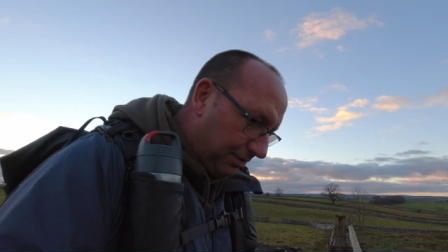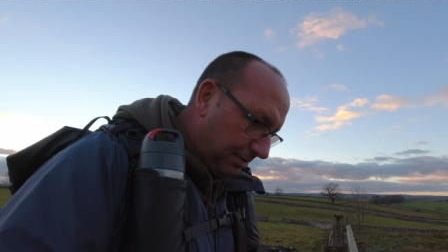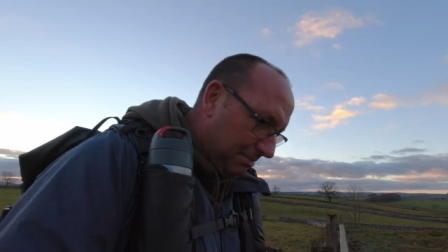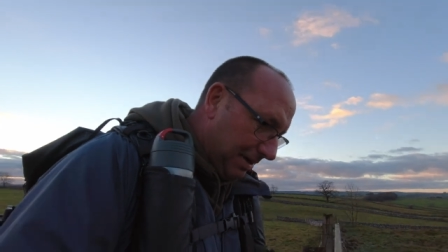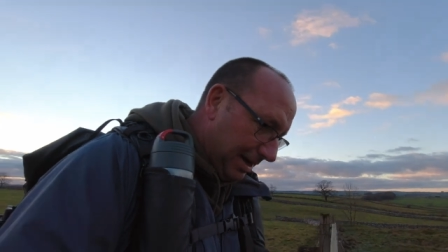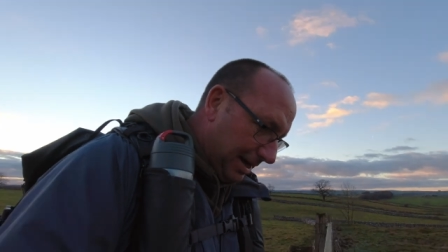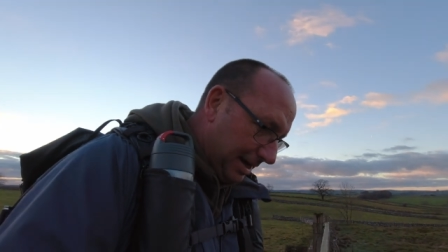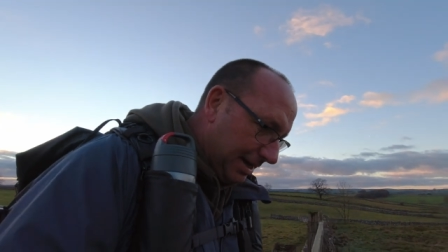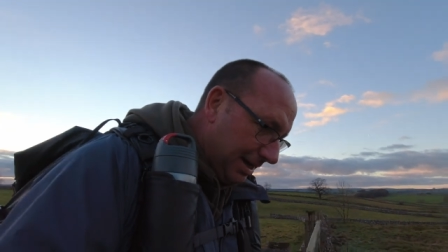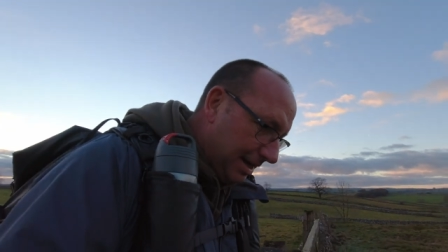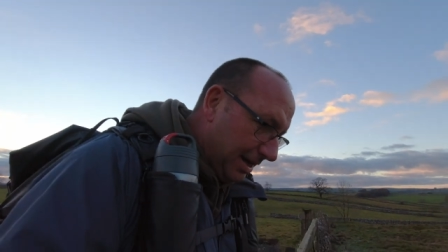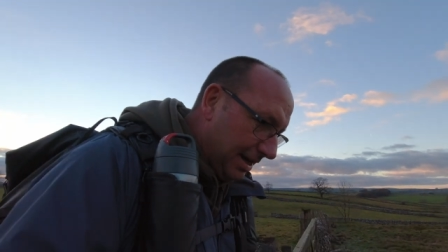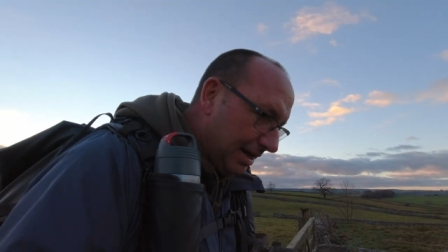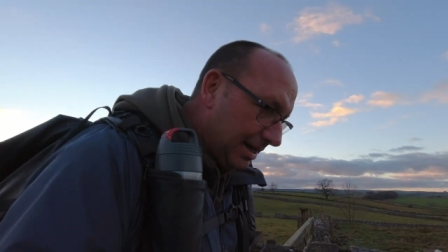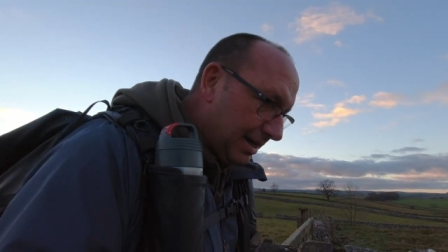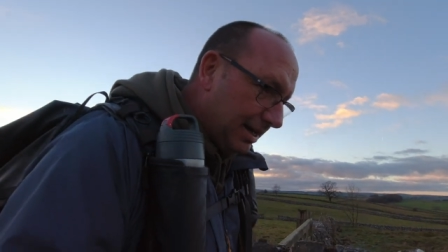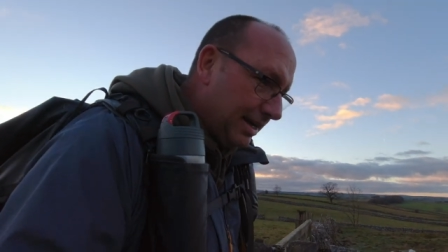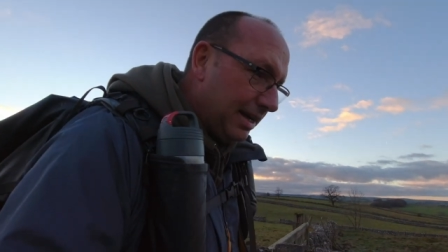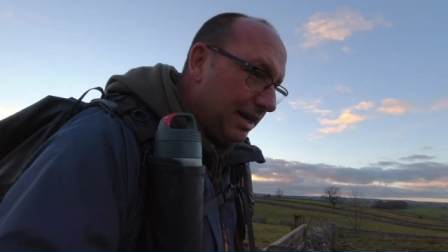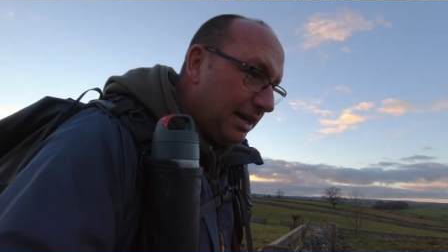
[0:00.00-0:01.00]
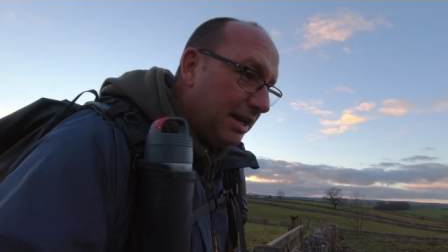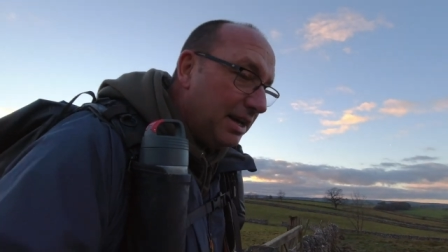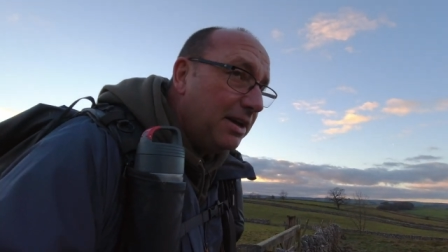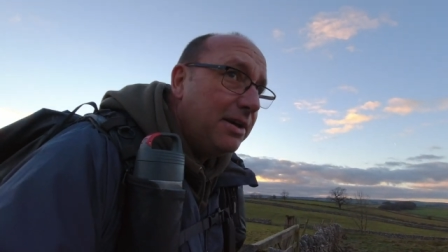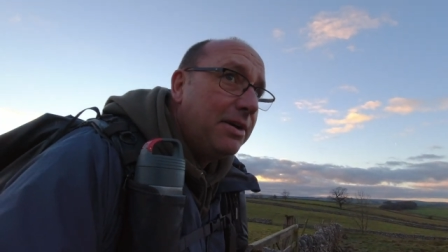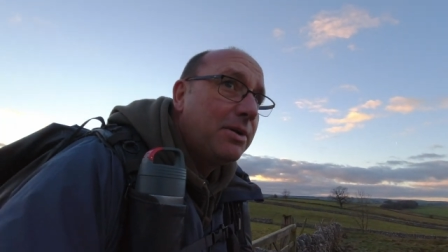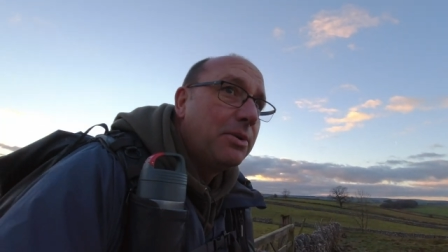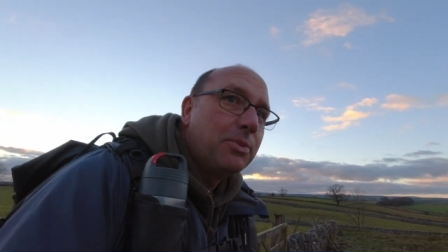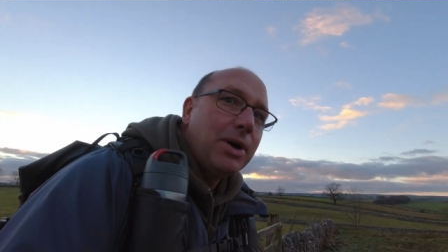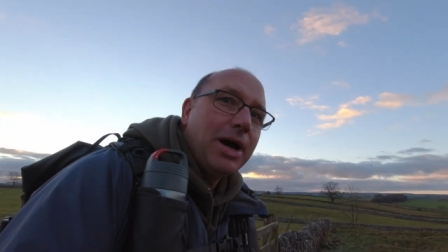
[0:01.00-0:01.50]
for me
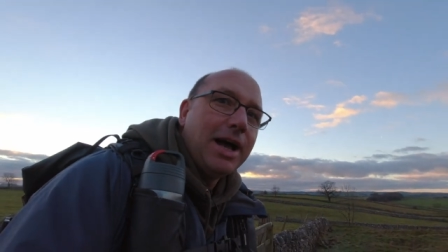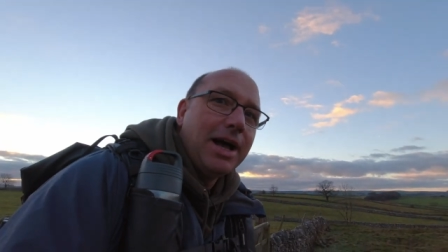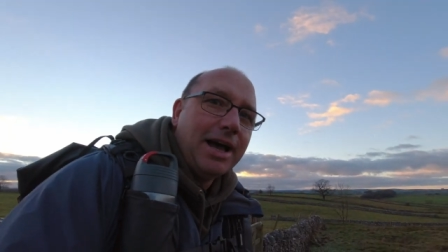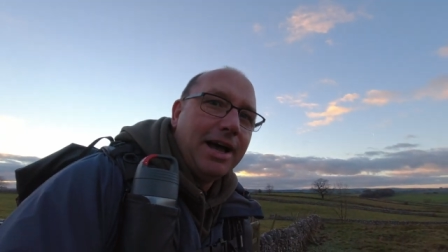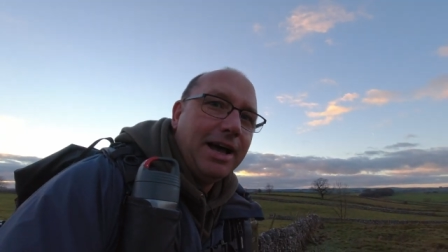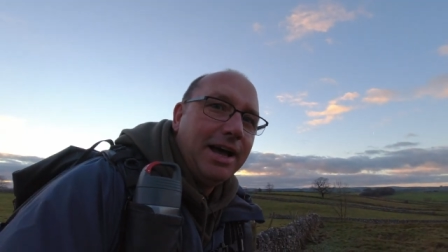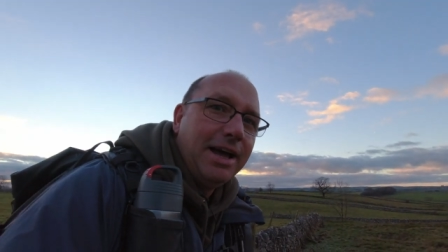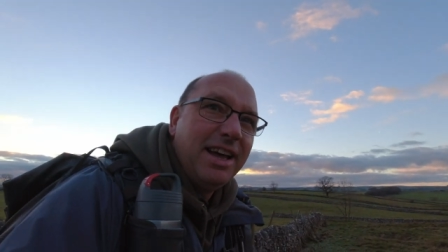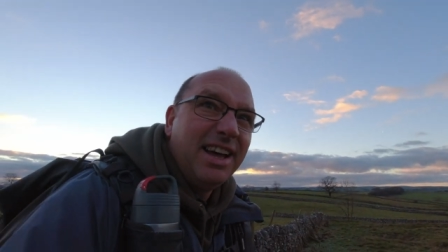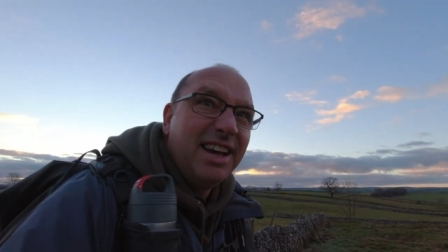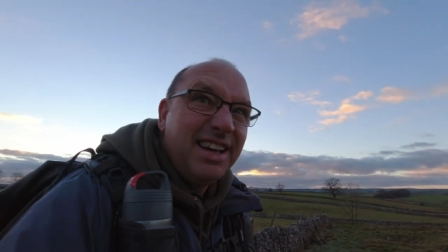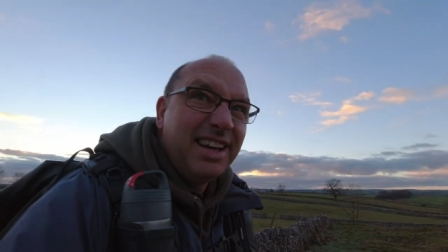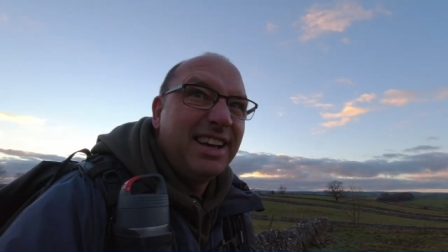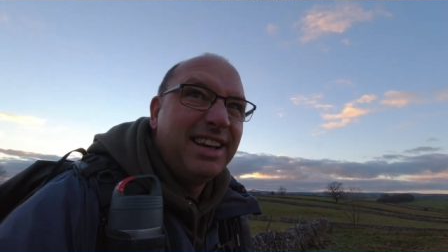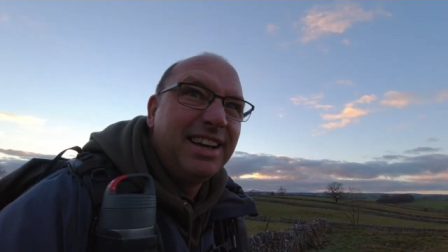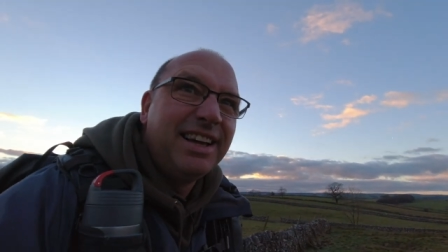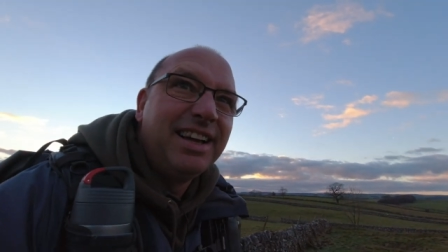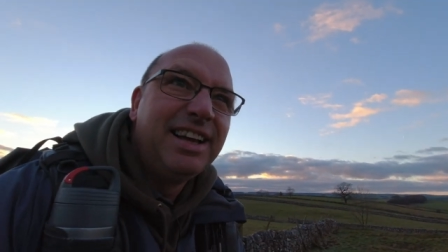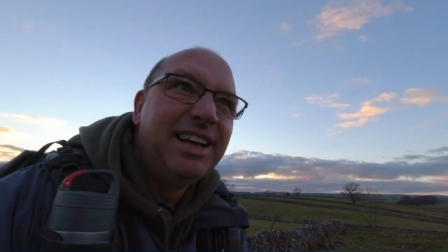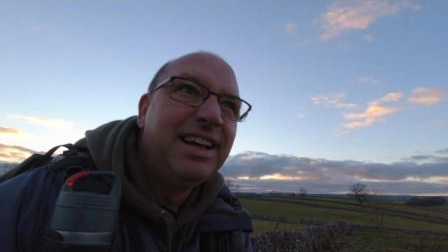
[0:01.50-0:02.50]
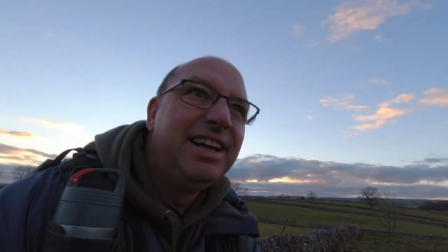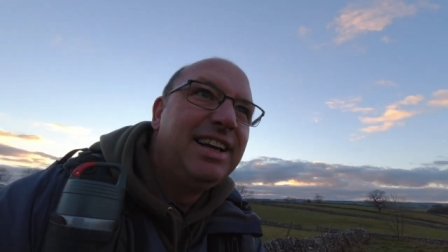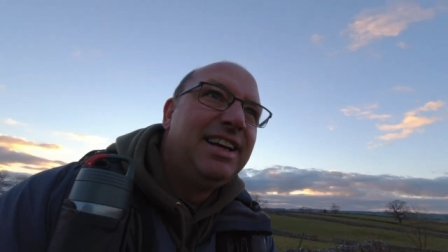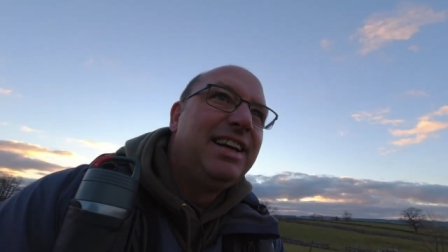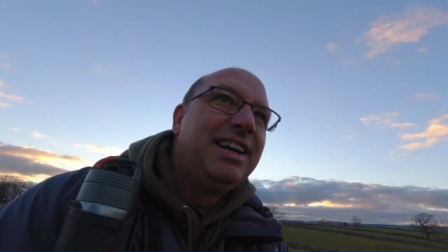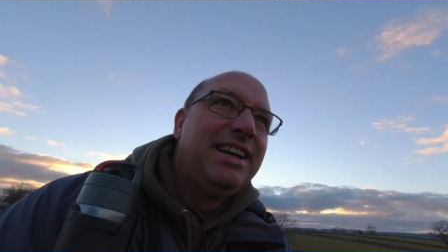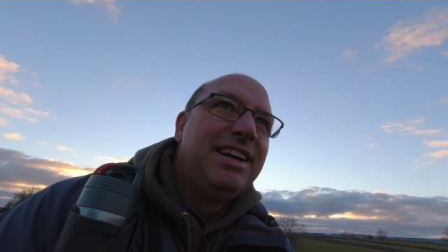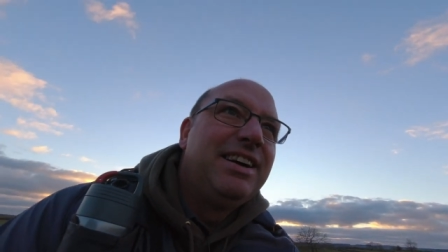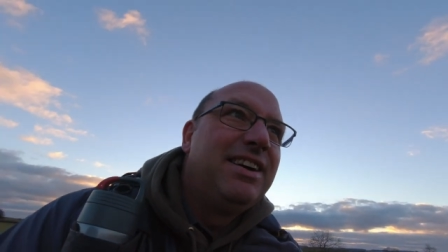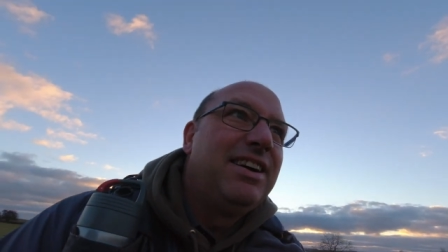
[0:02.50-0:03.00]
where
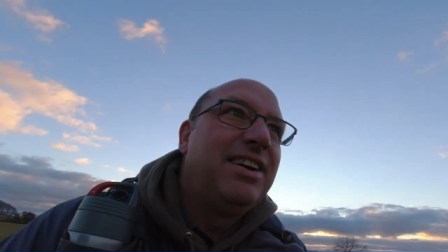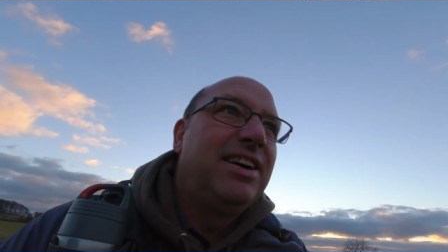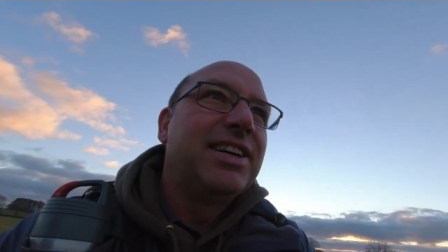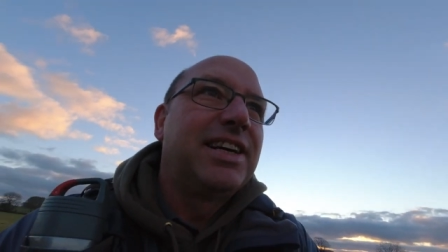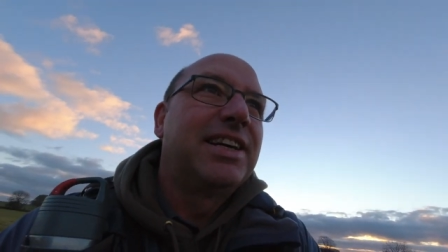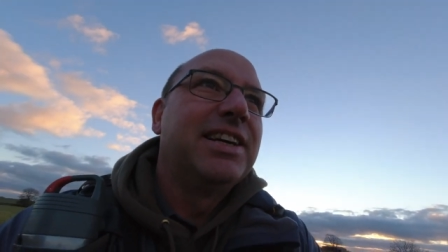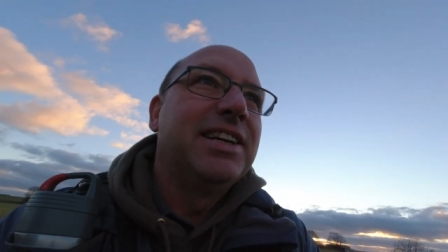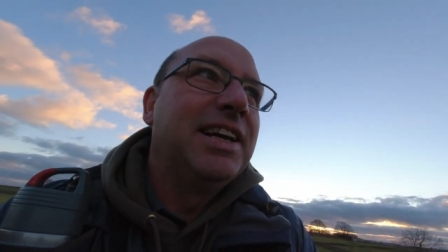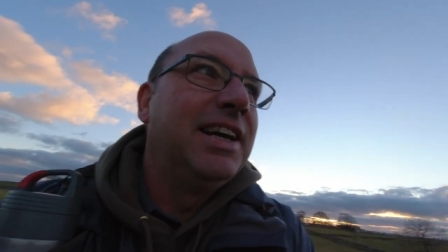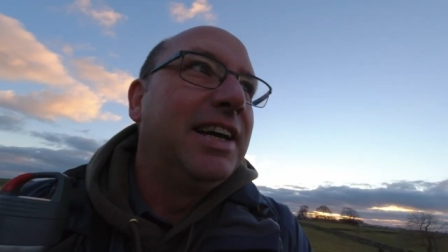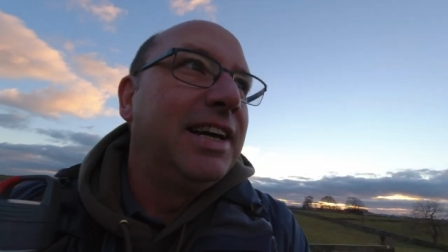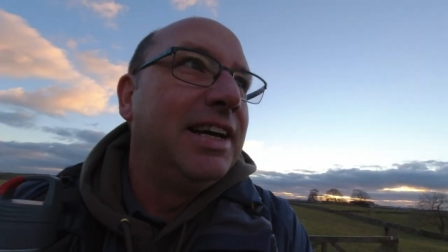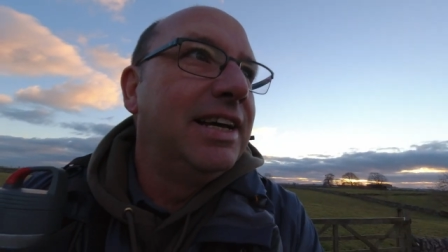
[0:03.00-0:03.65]
I can